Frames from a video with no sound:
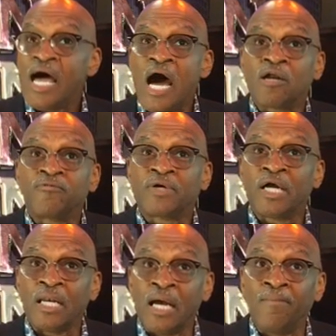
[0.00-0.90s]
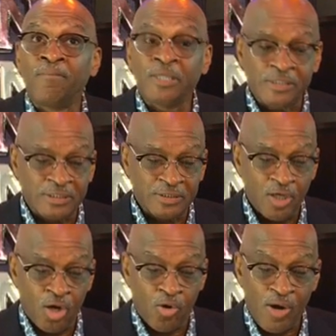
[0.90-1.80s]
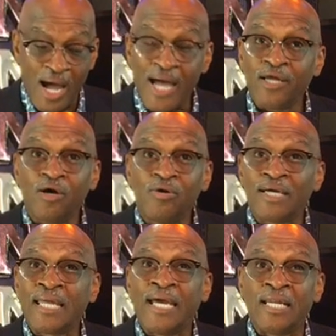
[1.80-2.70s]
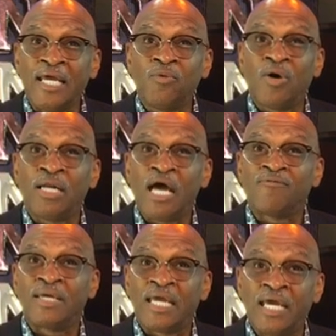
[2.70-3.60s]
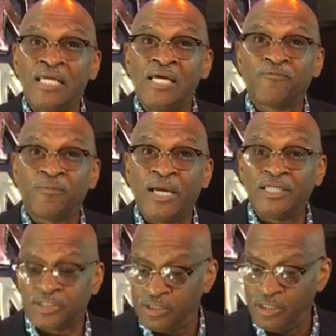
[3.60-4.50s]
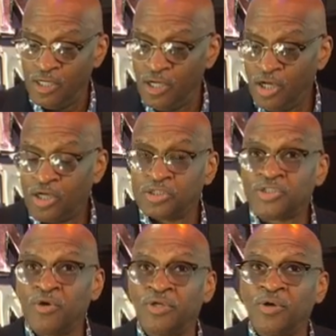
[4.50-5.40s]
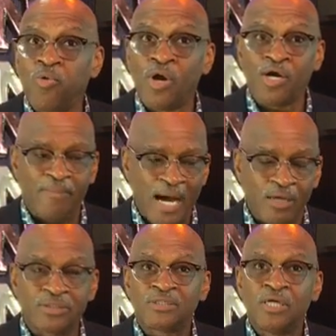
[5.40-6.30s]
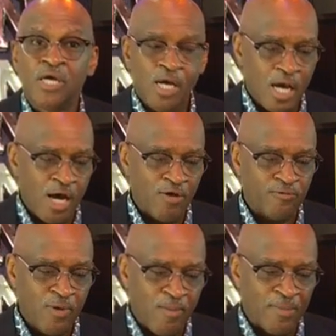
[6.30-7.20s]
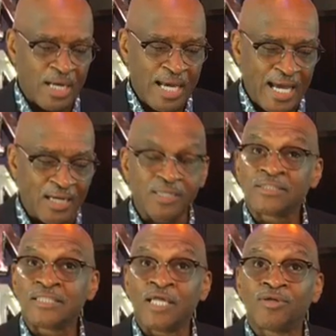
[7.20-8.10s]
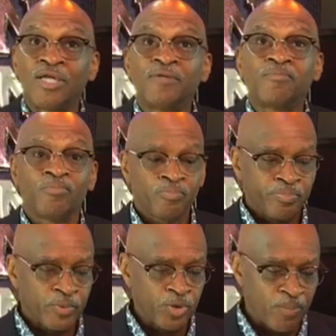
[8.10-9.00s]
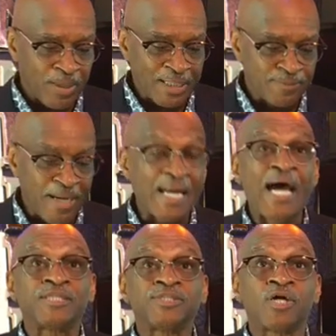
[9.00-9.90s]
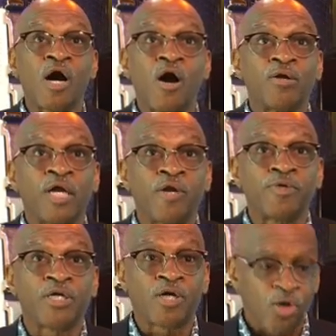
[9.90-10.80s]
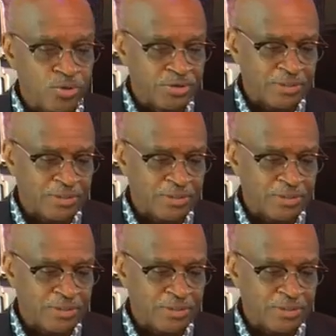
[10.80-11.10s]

out of Columbus, Ohio. Again, anyone having any information concerning the whereabouts of Mikayla Sotherland, you're please being asked to call area code